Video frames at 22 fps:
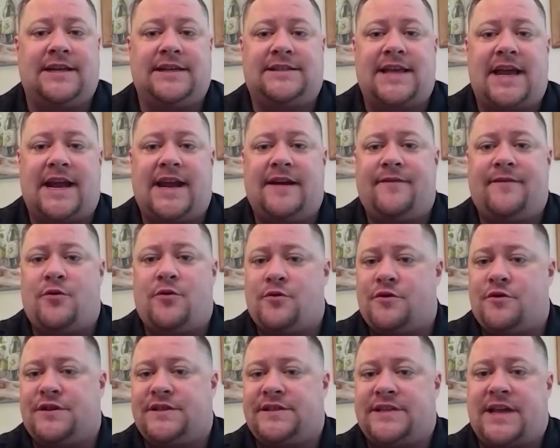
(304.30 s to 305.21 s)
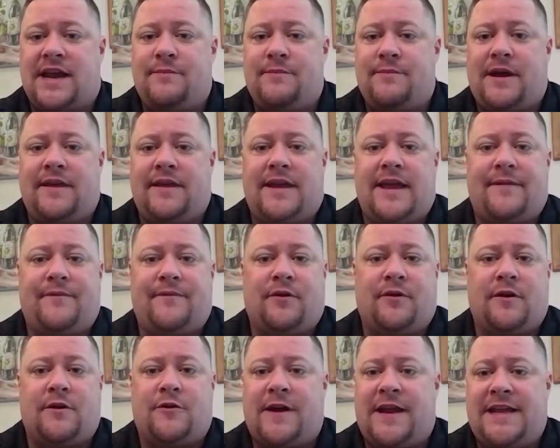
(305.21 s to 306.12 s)
It's an executive order signed by the
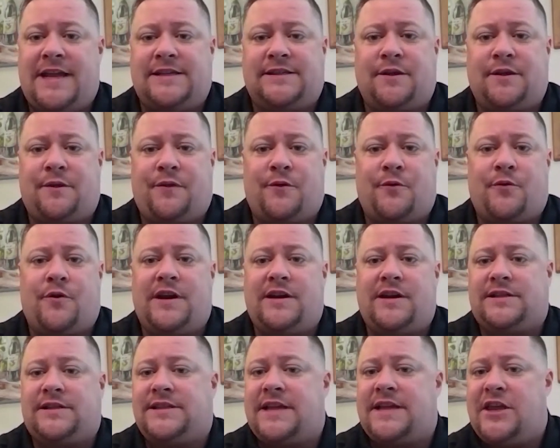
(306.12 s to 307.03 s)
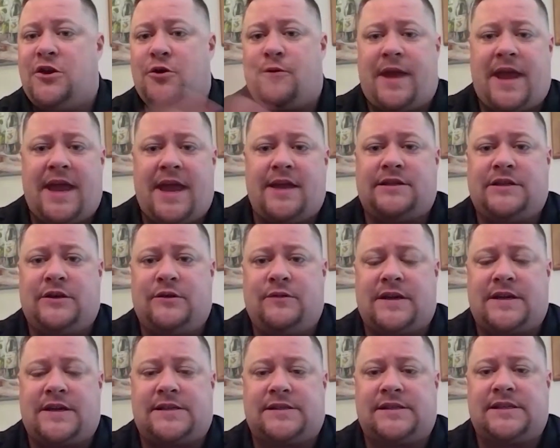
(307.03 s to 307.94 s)
governor under his authority to say you can't
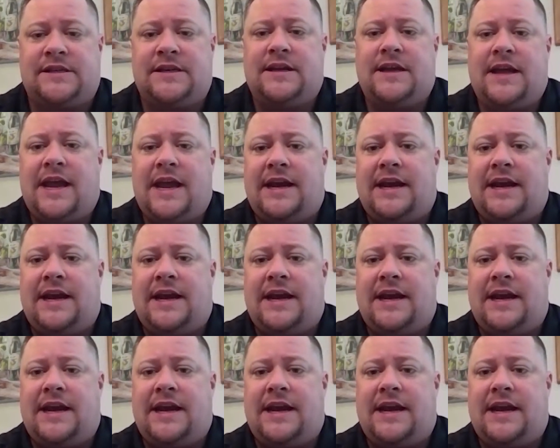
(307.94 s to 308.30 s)
do this.